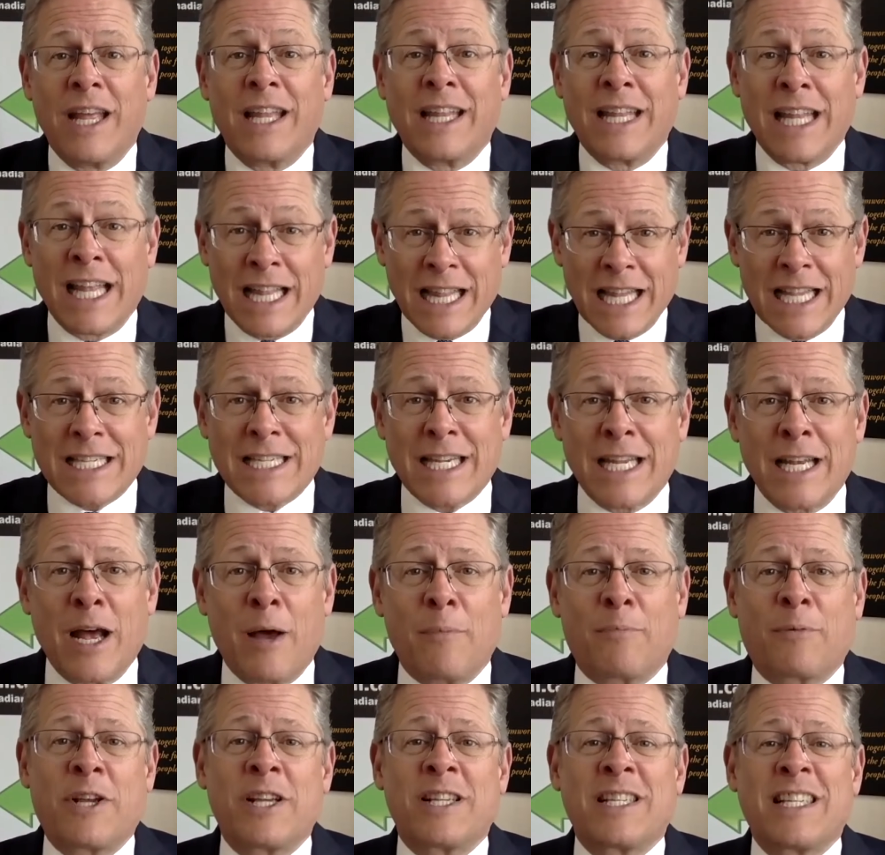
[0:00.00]
then listen
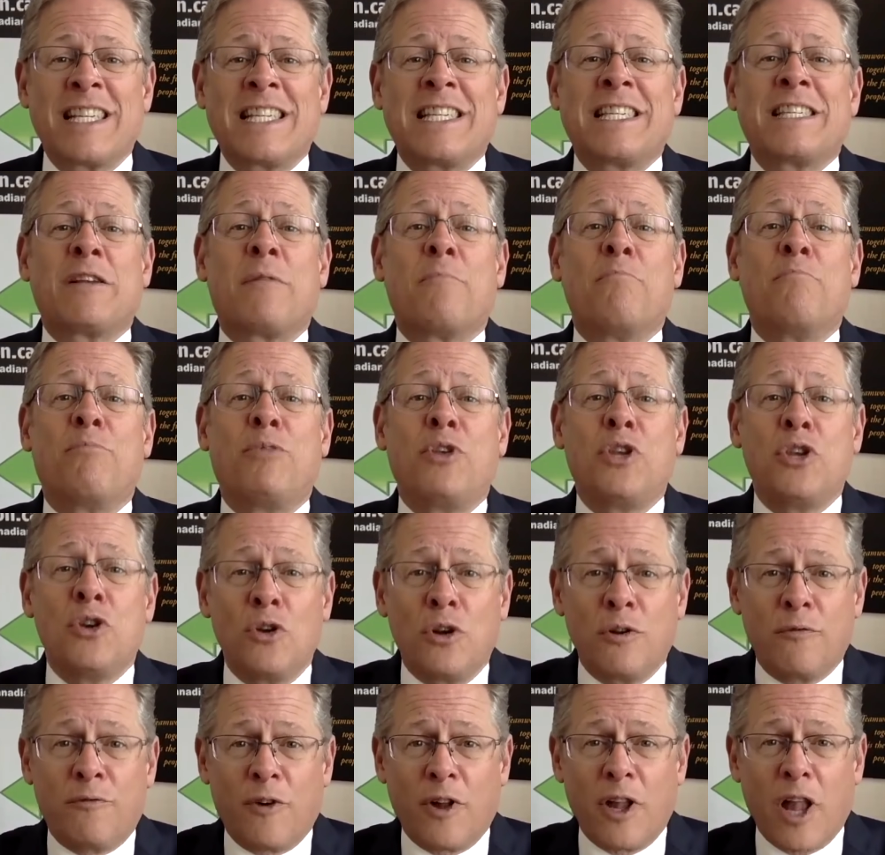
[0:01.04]
up, because this is a
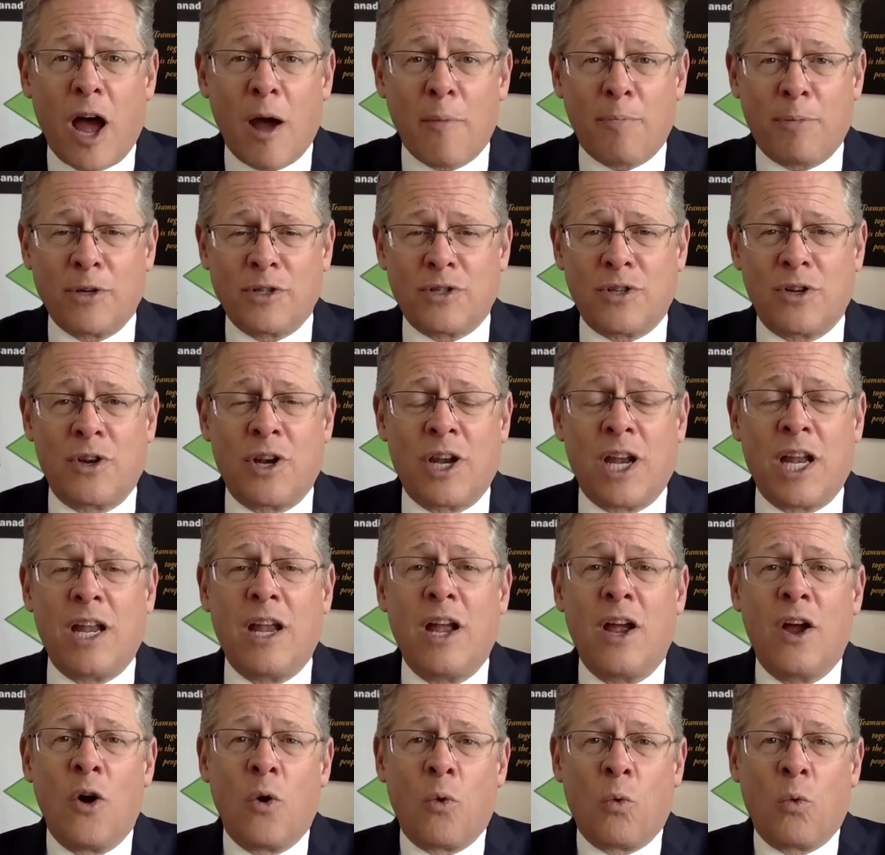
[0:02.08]
beautiful opportunity